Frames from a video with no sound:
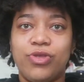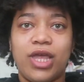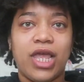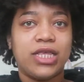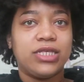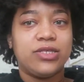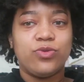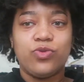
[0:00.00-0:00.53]

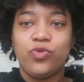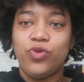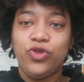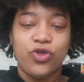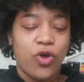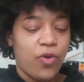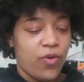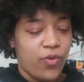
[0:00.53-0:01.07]
Because,
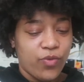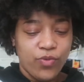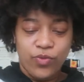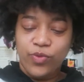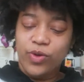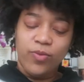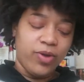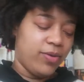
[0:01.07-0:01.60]

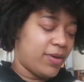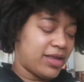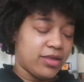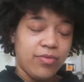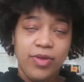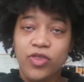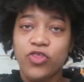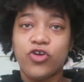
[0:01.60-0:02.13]
when we
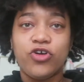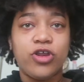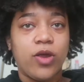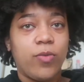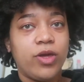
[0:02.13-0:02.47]
about to be 30,